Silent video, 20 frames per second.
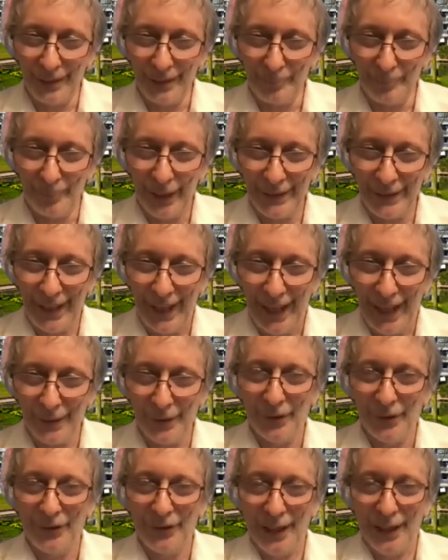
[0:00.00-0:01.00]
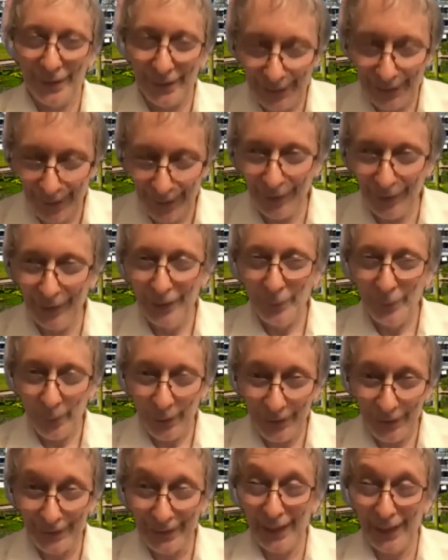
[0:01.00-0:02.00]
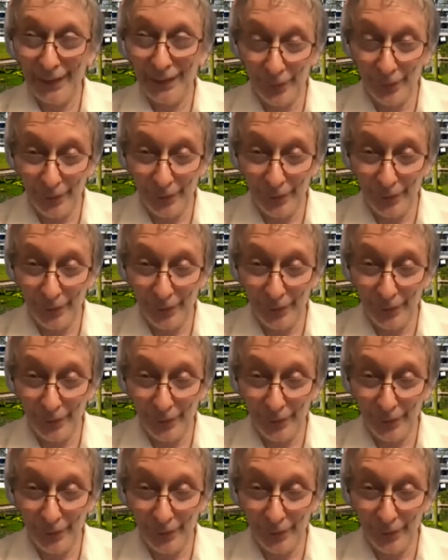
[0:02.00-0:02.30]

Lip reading: better add-on until we decide to